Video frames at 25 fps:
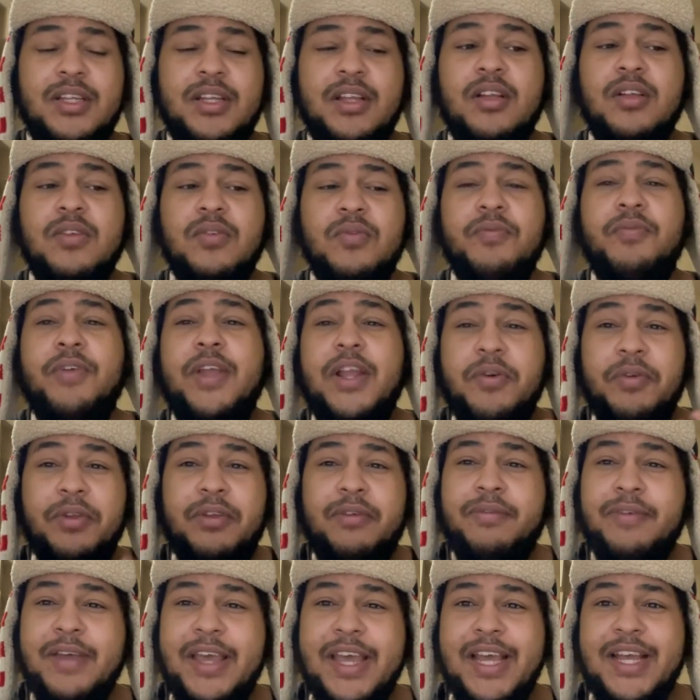very
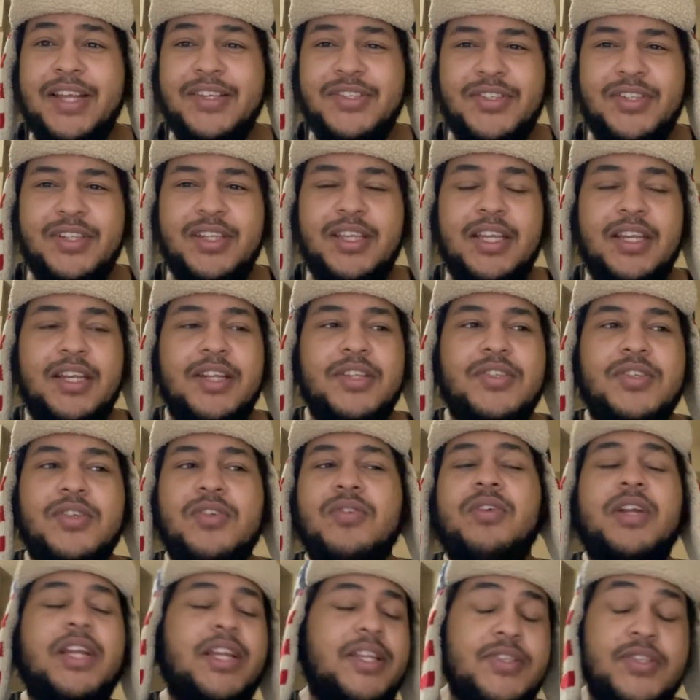fast, and it's
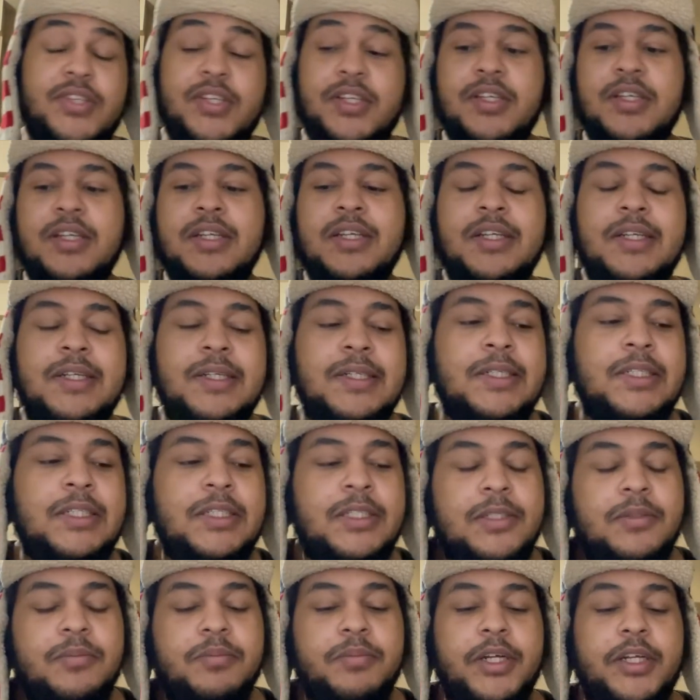crazy.
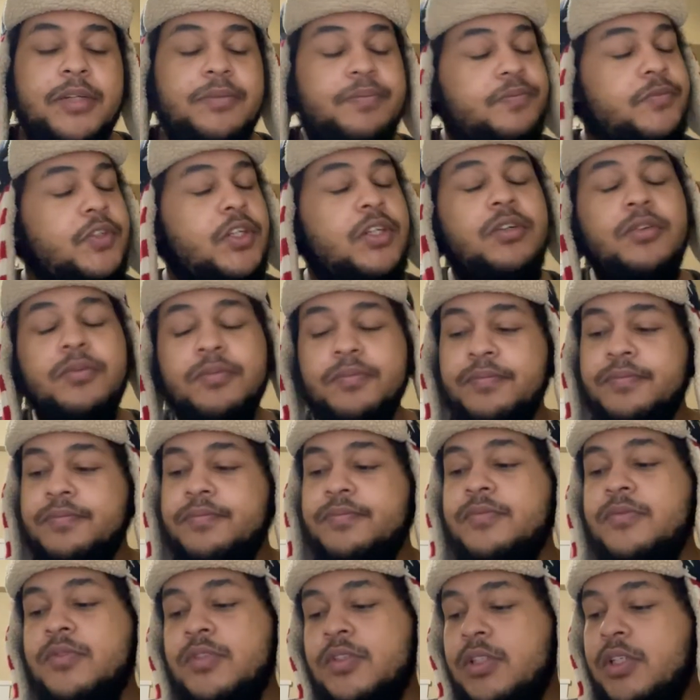But you know,
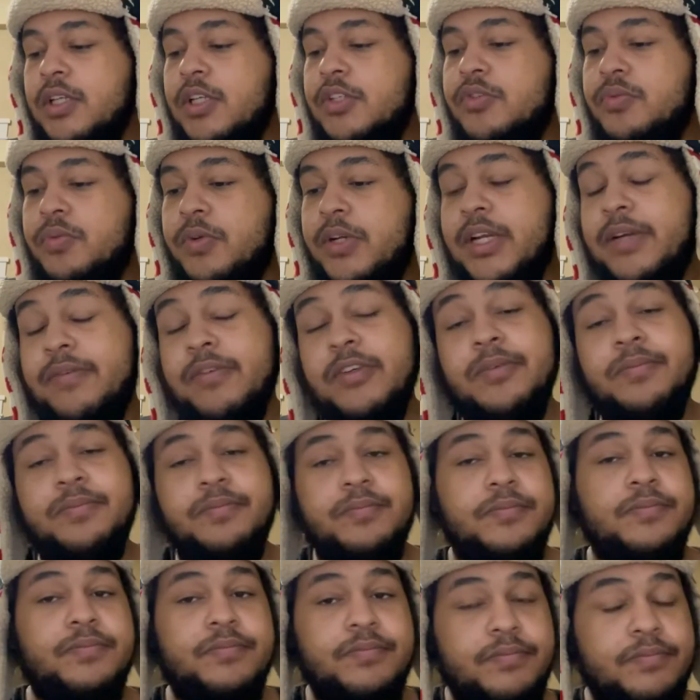it's whatever.
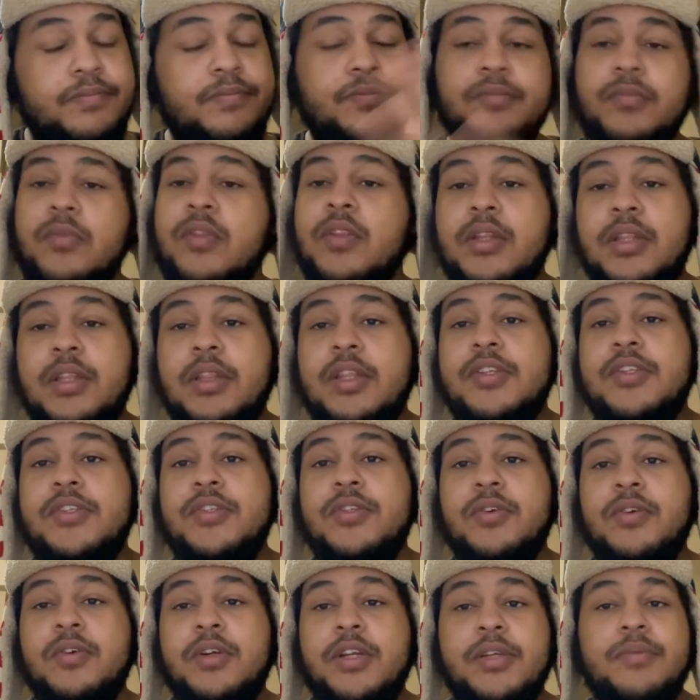This
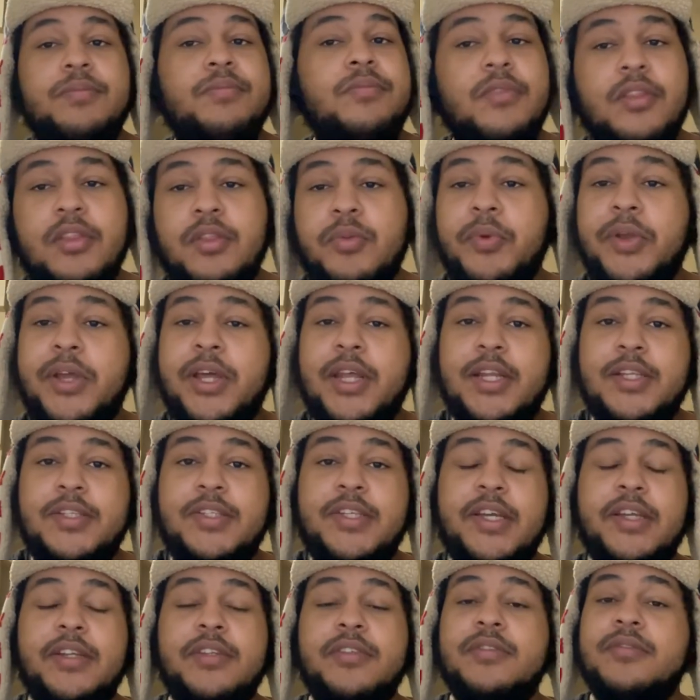story, 3 out of
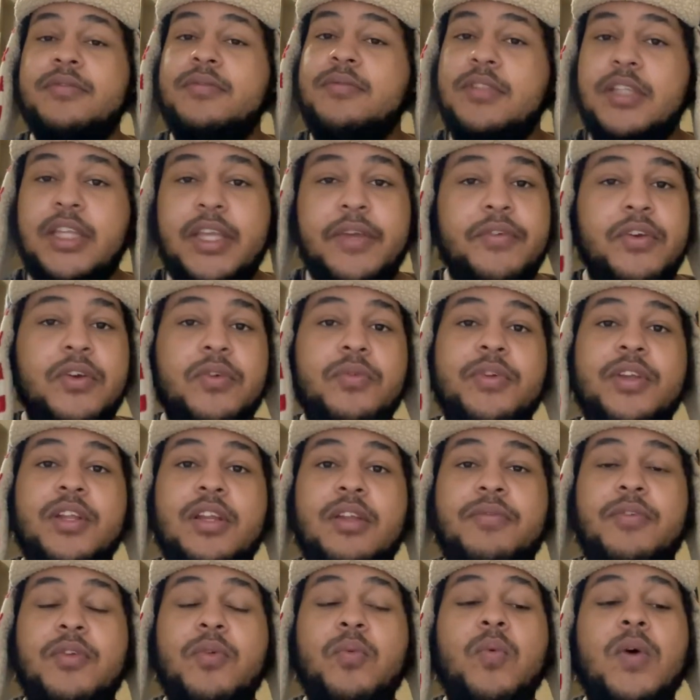10. Give it a read
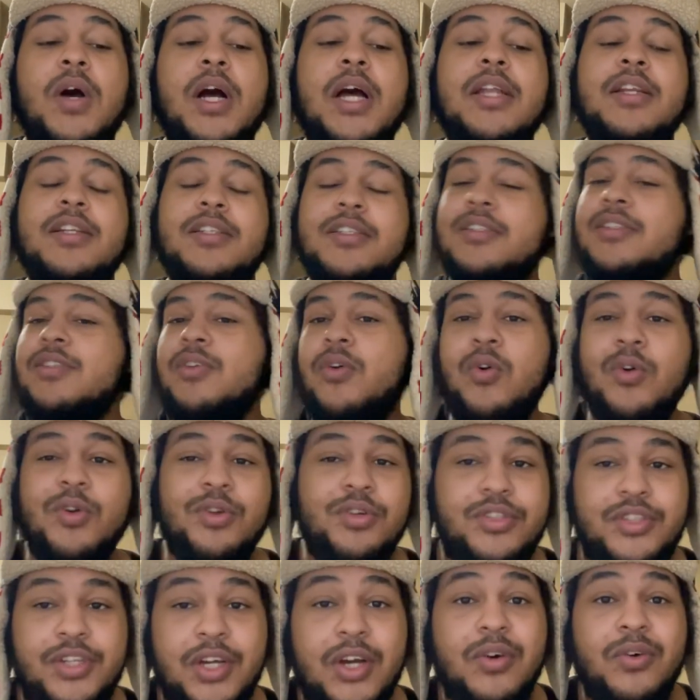if you want, or
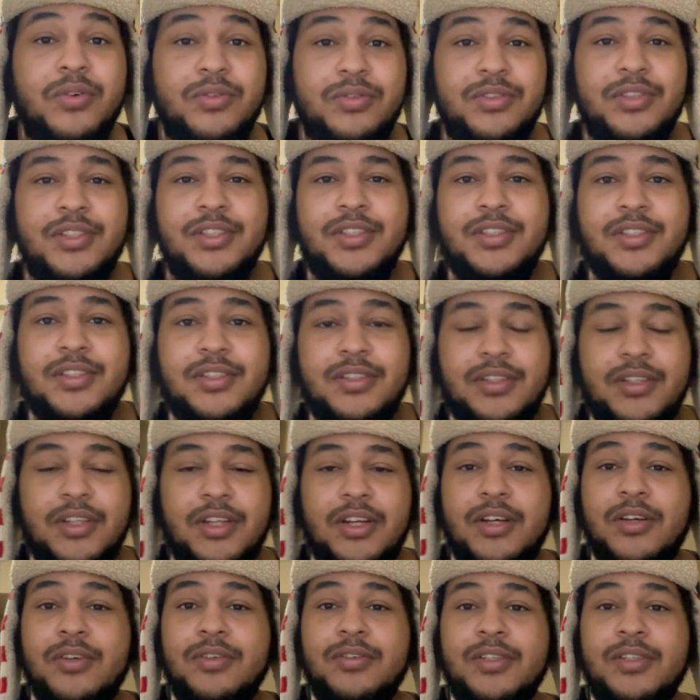don't, you know.